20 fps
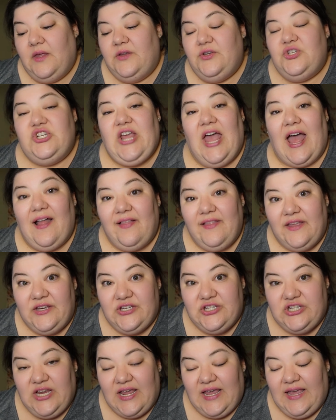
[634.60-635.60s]

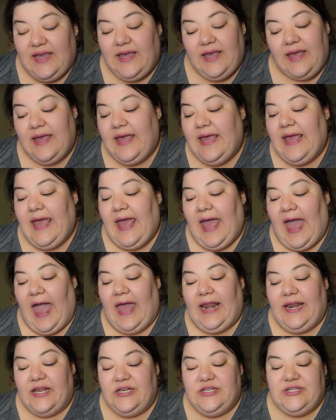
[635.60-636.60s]
challenging,
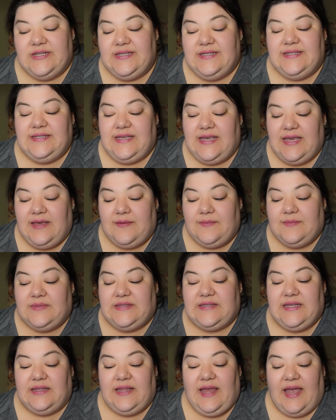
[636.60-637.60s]
and it just
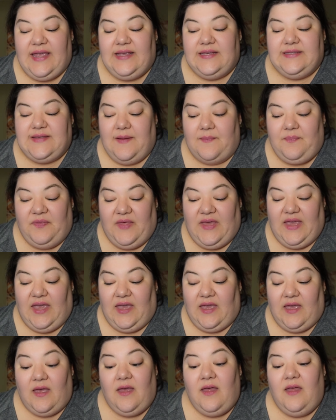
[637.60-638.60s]
seems like
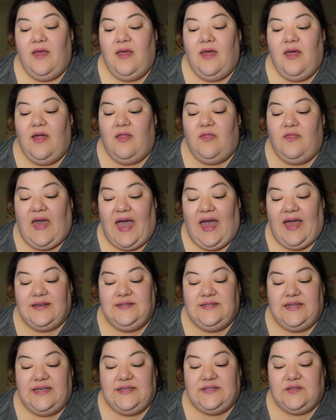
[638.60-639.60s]
something
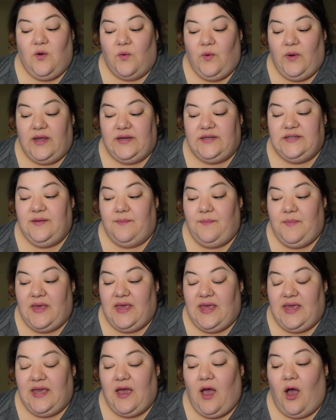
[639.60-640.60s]
that is going to
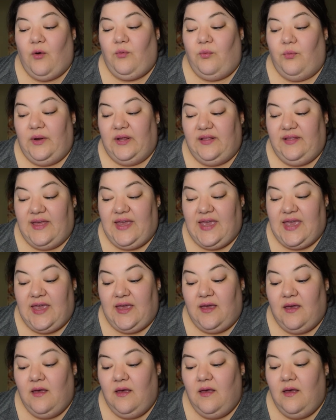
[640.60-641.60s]
be a
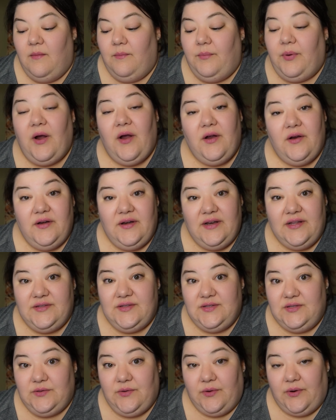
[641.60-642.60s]
really pertinent
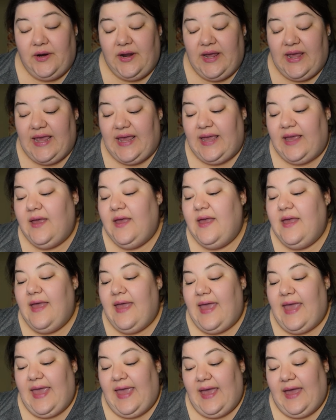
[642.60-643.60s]
story,
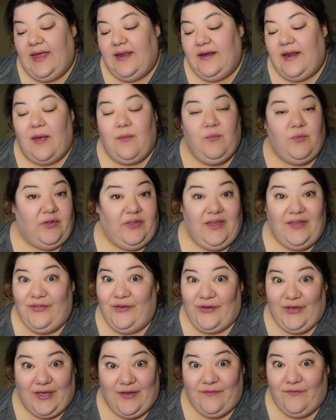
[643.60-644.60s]
and I'm really
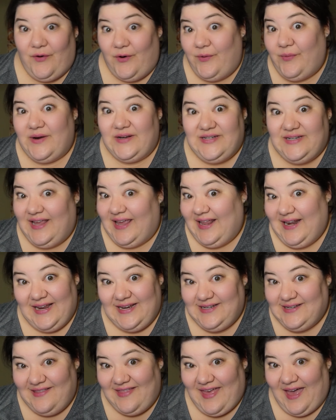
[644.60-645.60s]
looking forward to
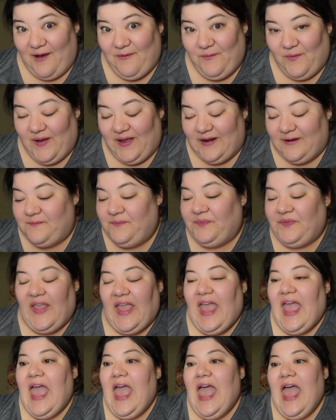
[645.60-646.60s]
getting to that one.
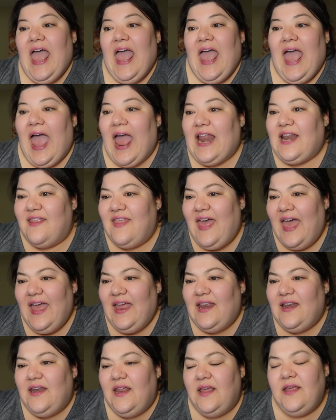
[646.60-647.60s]
And
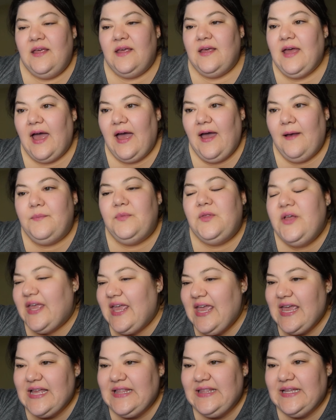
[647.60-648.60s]
then,
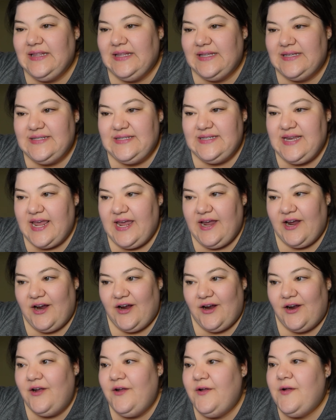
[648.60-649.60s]
looking at the list
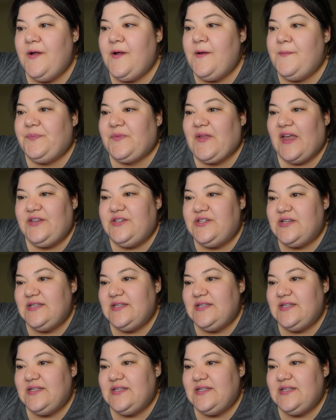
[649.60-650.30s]
here, I